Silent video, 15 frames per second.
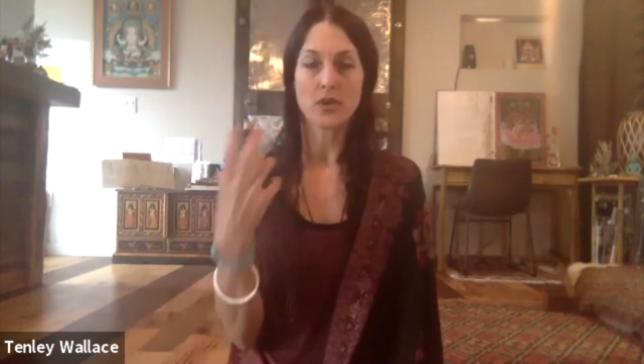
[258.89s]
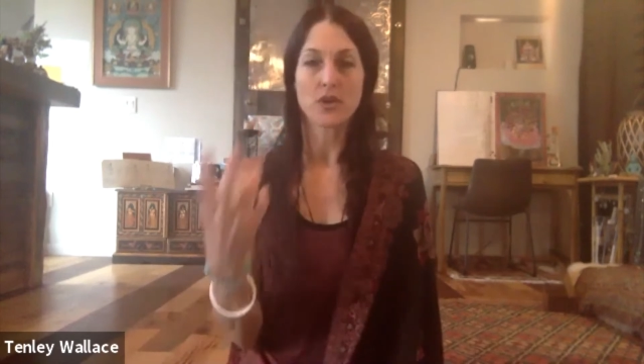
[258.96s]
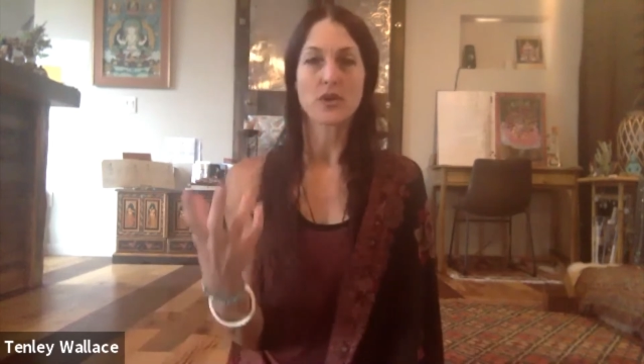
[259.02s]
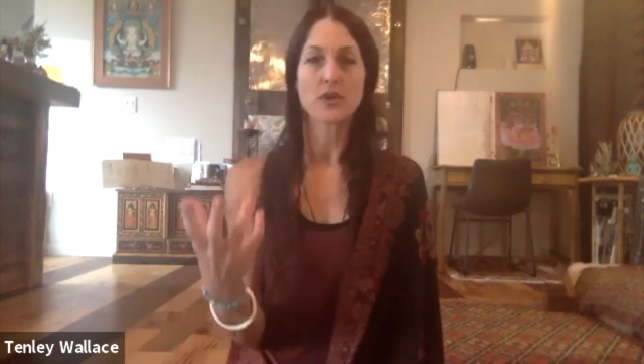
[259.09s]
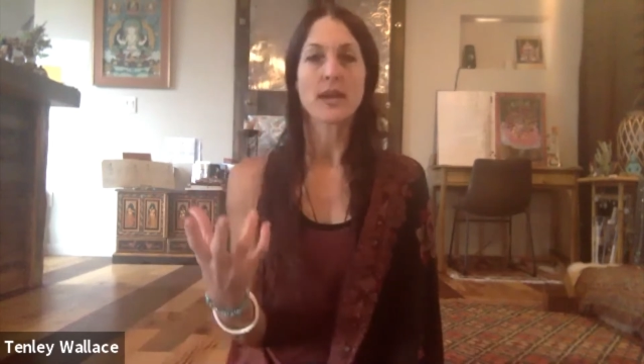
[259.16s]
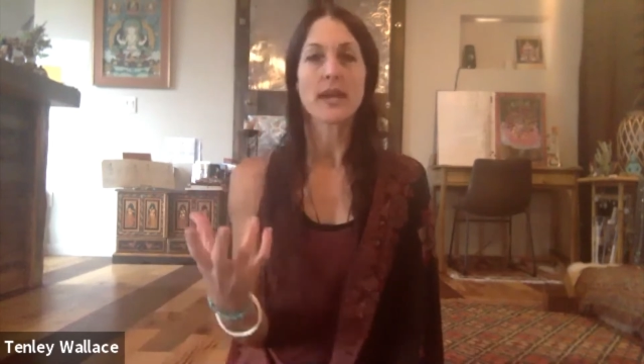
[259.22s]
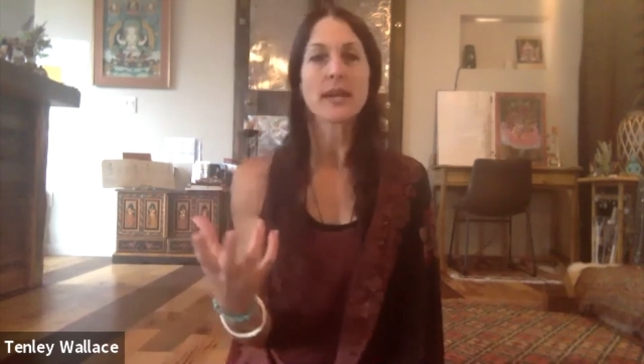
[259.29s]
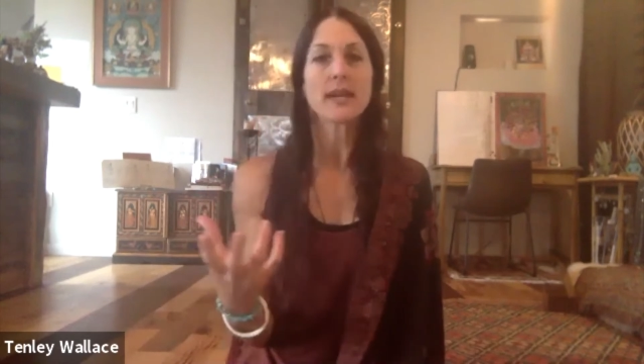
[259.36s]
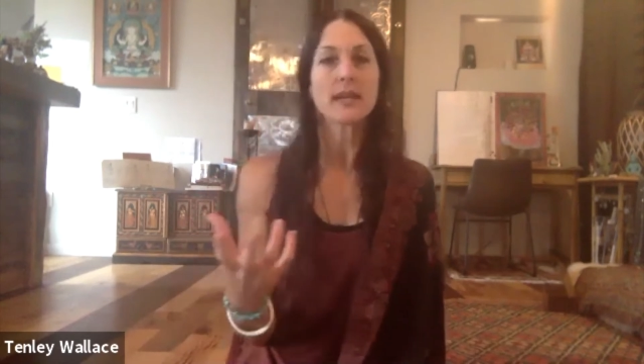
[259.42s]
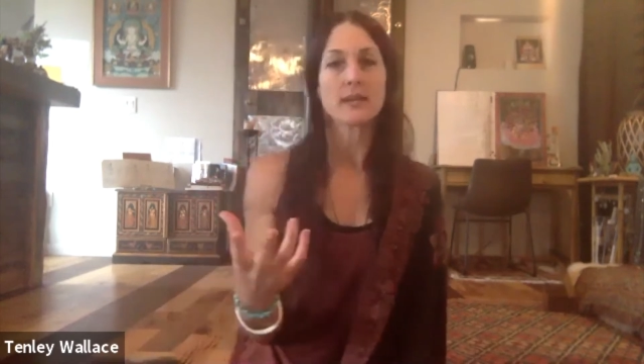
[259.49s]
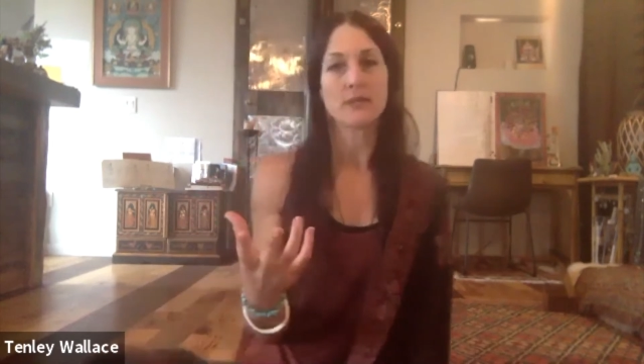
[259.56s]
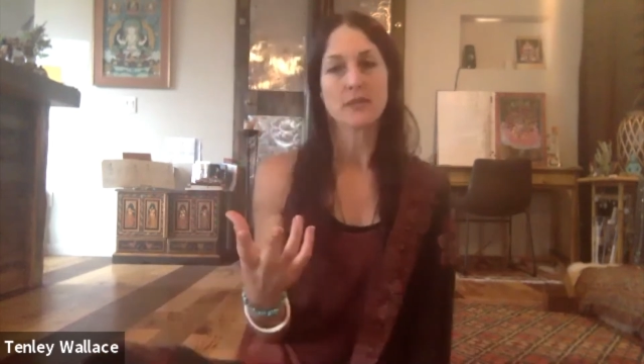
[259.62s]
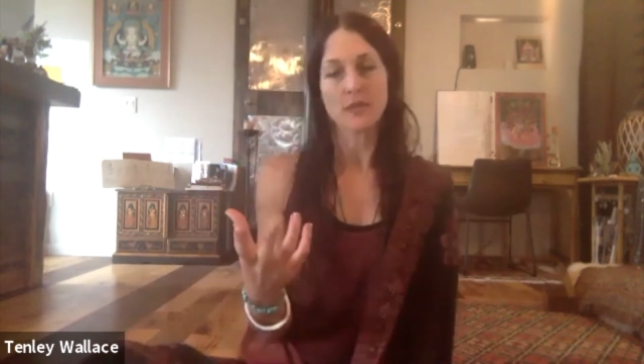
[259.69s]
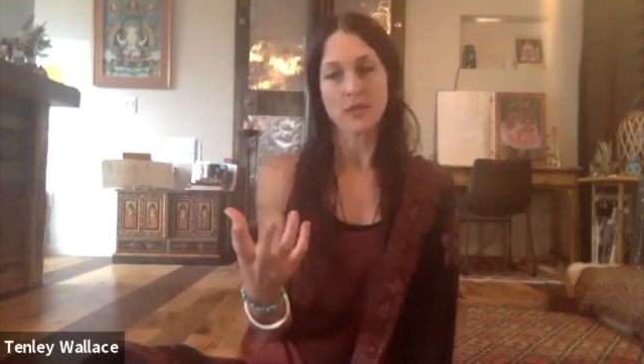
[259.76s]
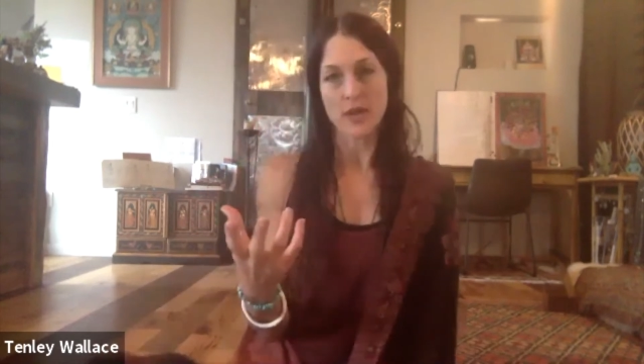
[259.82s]

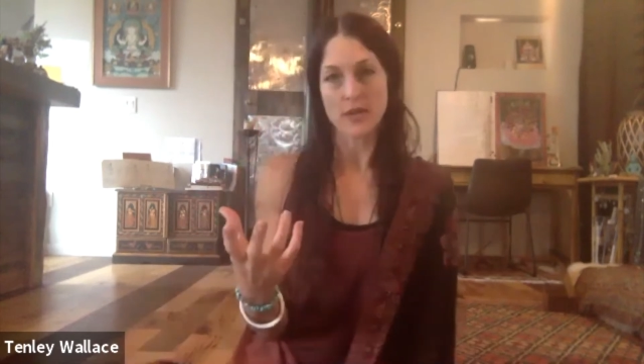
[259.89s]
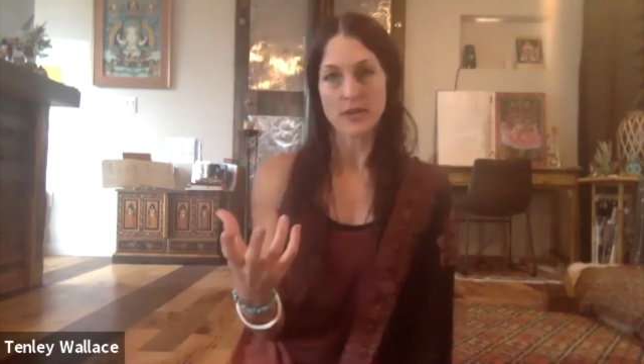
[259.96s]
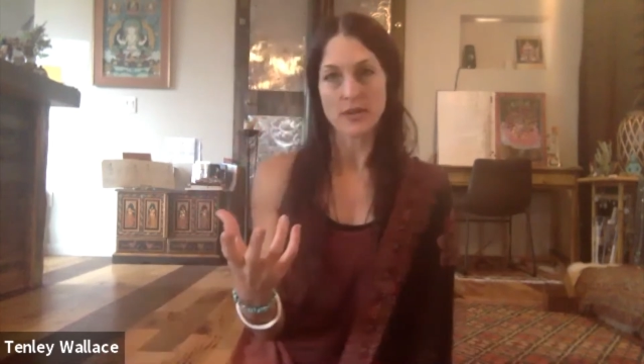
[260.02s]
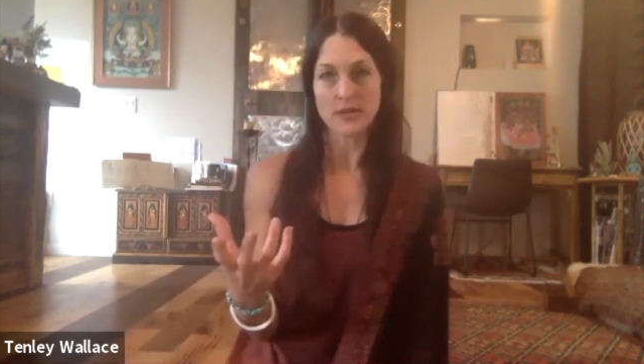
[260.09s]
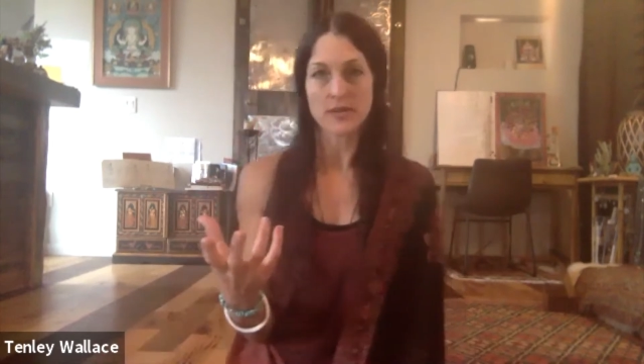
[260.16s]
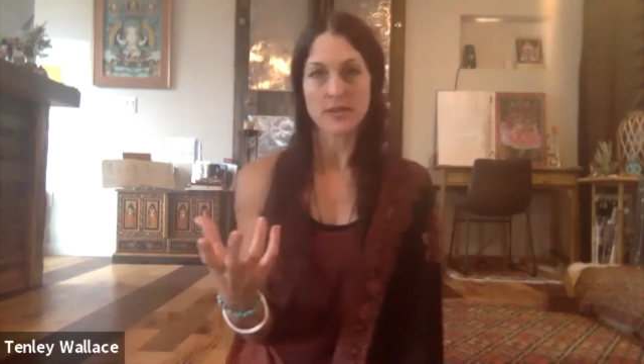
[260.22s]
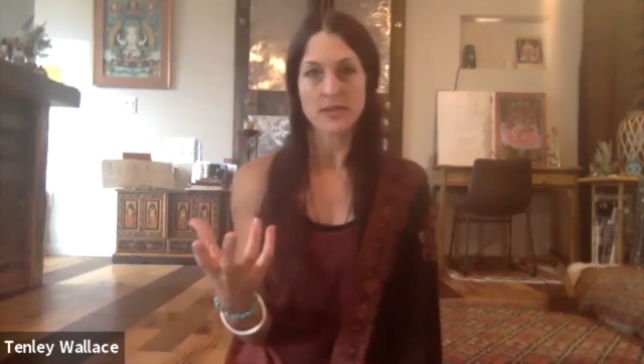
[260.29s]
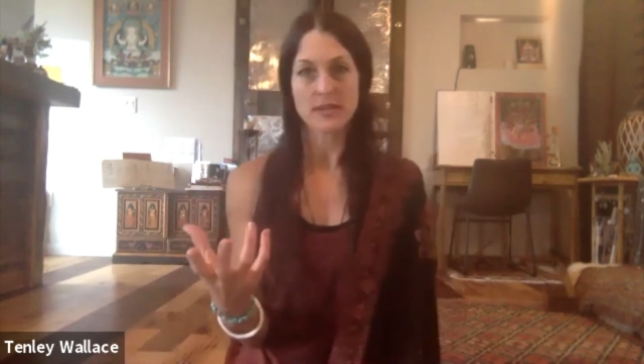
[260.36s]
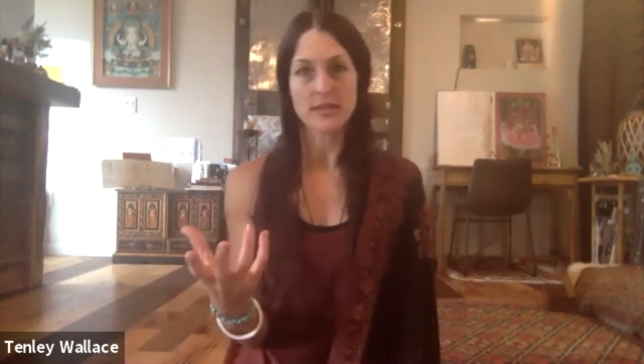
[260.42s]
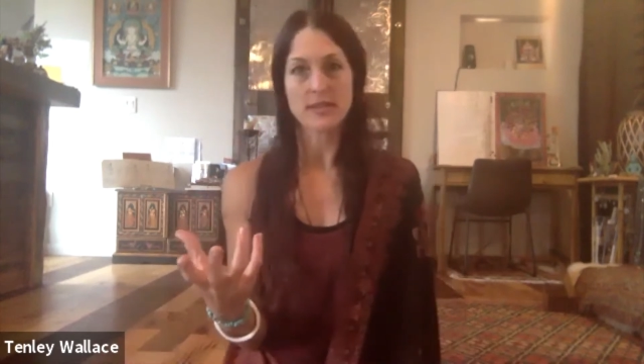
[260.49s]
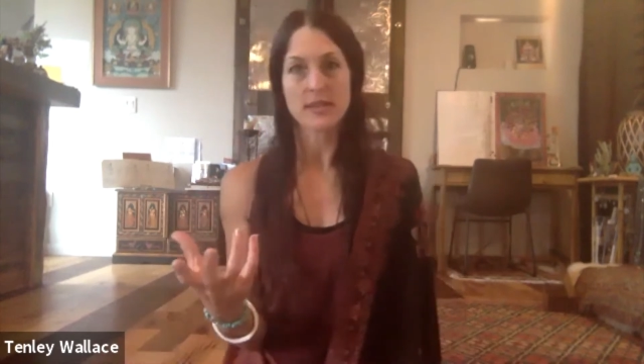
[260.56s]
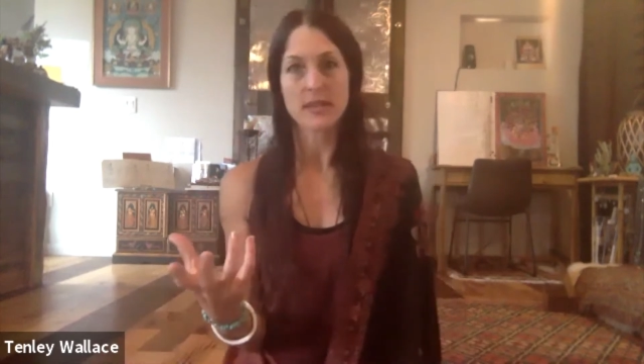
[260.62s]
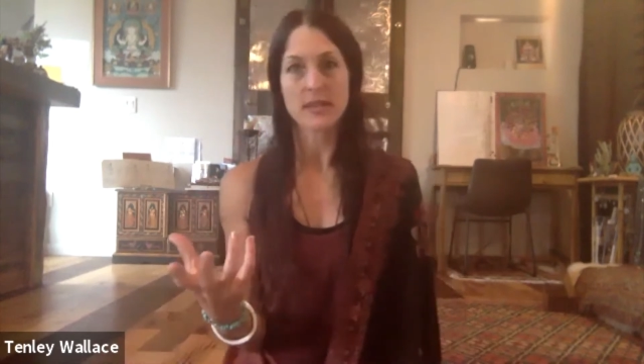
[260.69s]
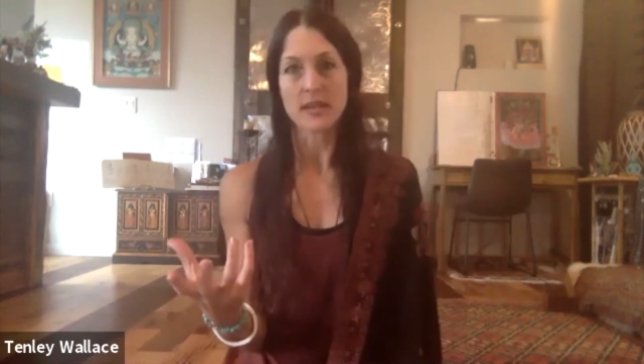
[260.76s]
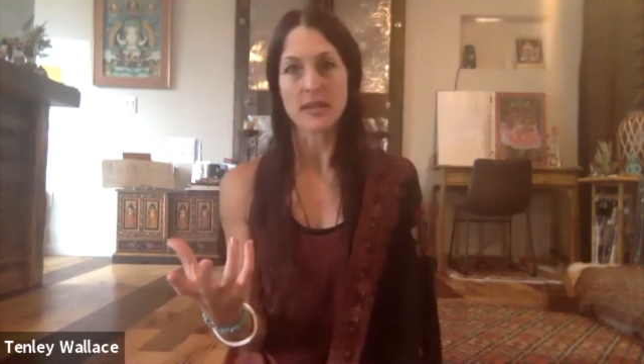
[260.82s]
created for others to
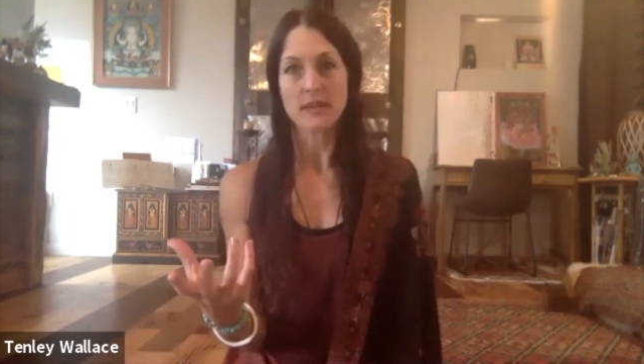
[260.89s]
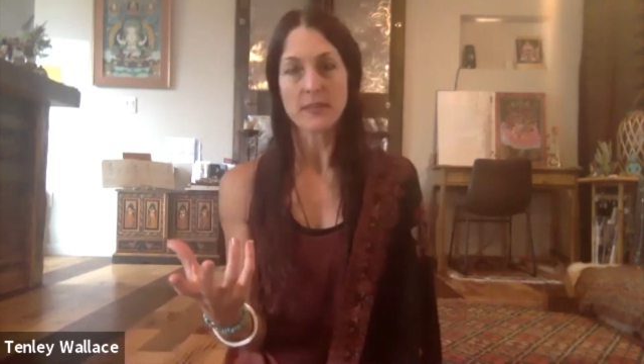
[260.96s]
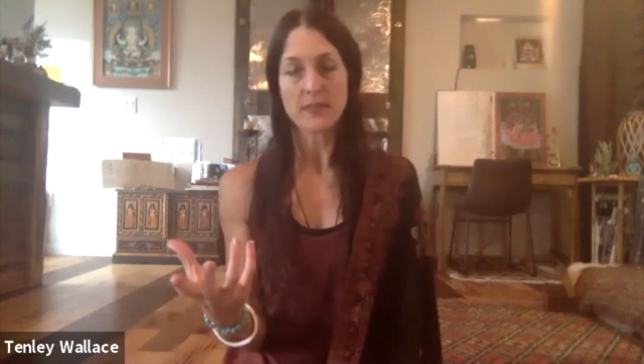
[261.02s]
see